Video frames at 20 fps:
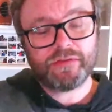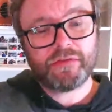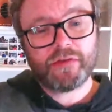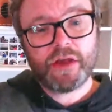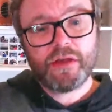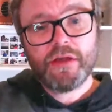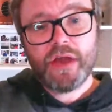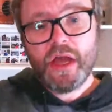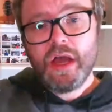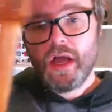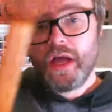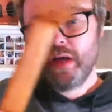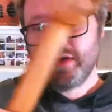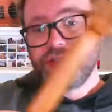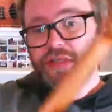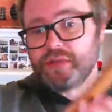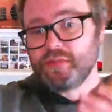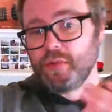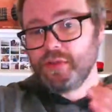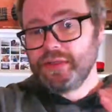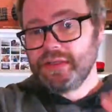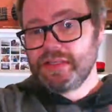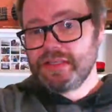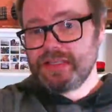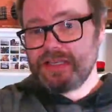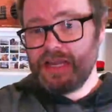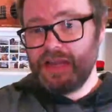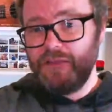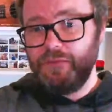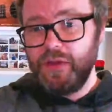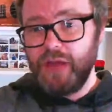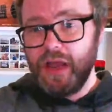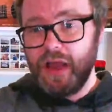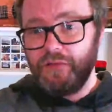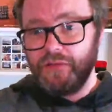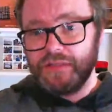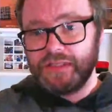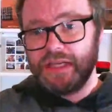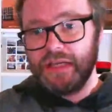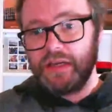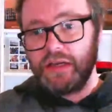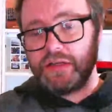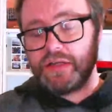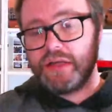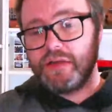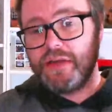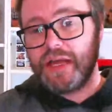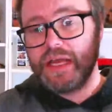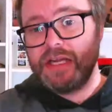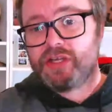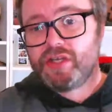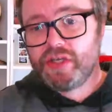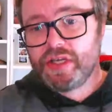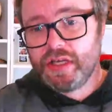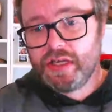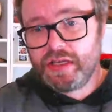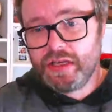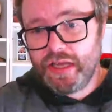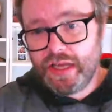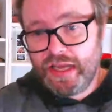So I just want to say, if you have sent a donation,